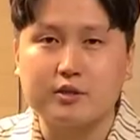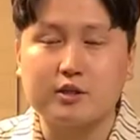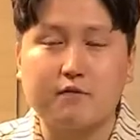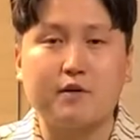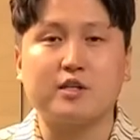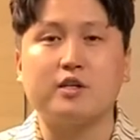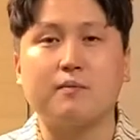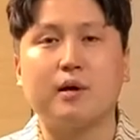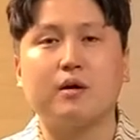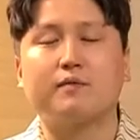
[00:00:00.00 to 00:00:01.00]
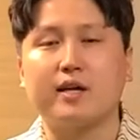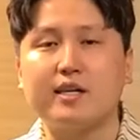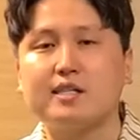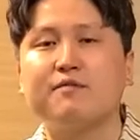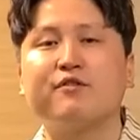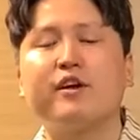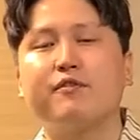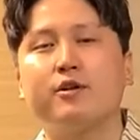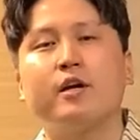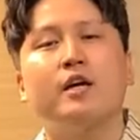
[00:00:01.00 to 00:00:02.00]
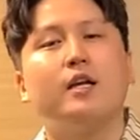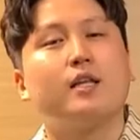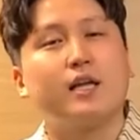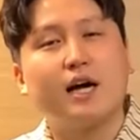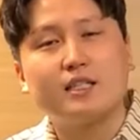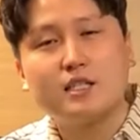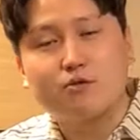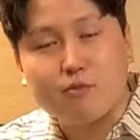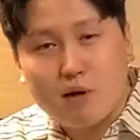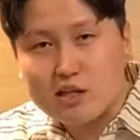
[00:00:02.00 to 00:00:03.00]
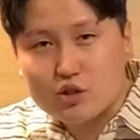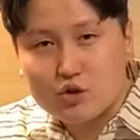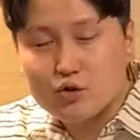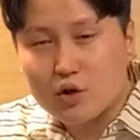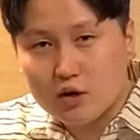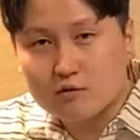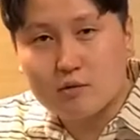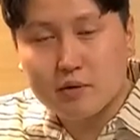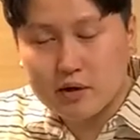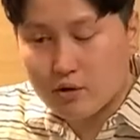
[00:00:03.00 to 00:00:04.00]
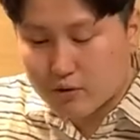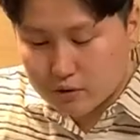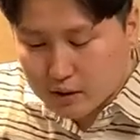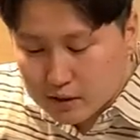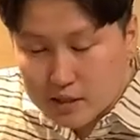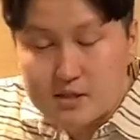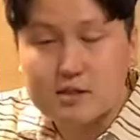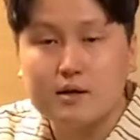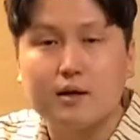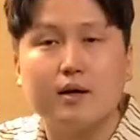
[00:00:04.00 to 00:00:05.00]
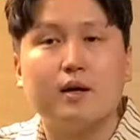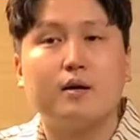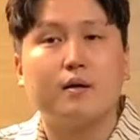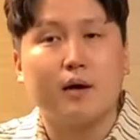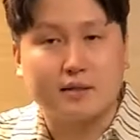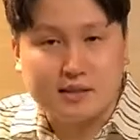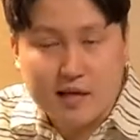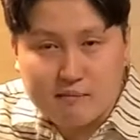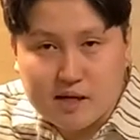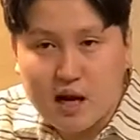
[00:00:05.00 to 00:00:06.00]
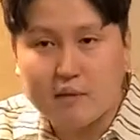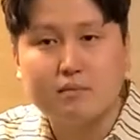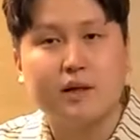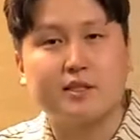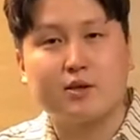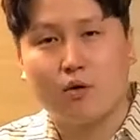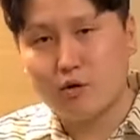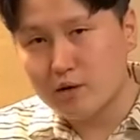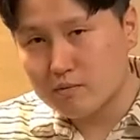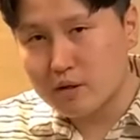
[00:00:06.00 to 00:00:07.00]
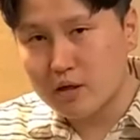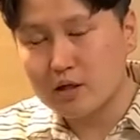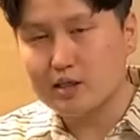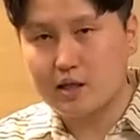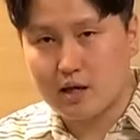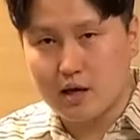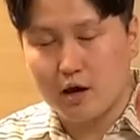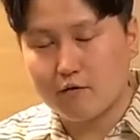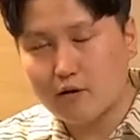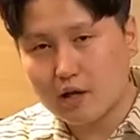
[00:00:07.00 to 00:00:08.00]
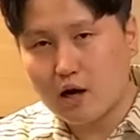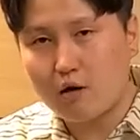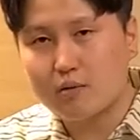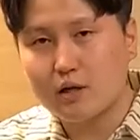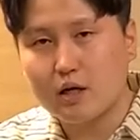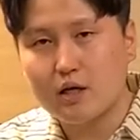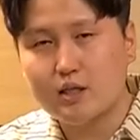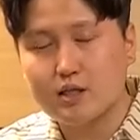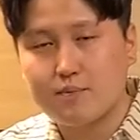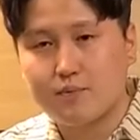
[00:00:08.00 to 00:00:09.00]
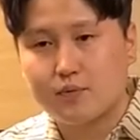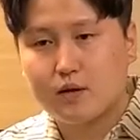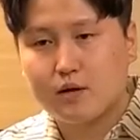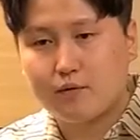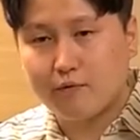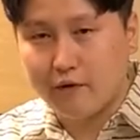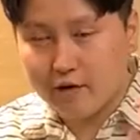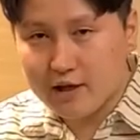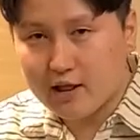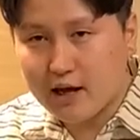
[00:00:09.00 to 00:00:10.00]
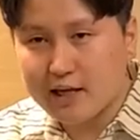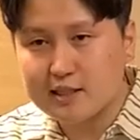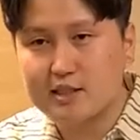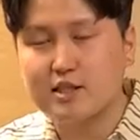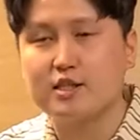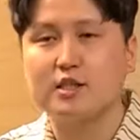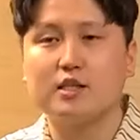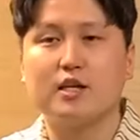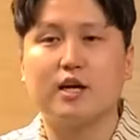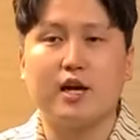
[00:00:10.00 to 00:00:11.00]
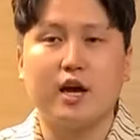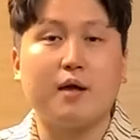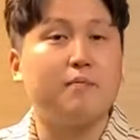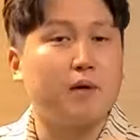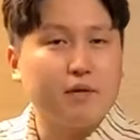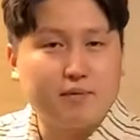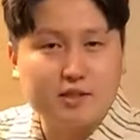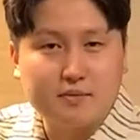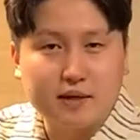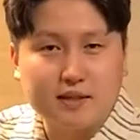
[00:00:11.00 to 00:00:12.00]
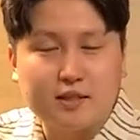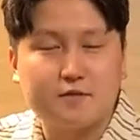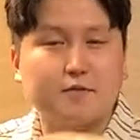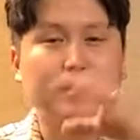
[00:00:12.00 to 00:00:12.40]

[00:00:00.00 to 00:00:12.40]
you sufficient amount of taste and flavor that reminds you of the beer Corona, yes. At the same time, it's Korean beer, heavily carbonated, very light, and my perspective,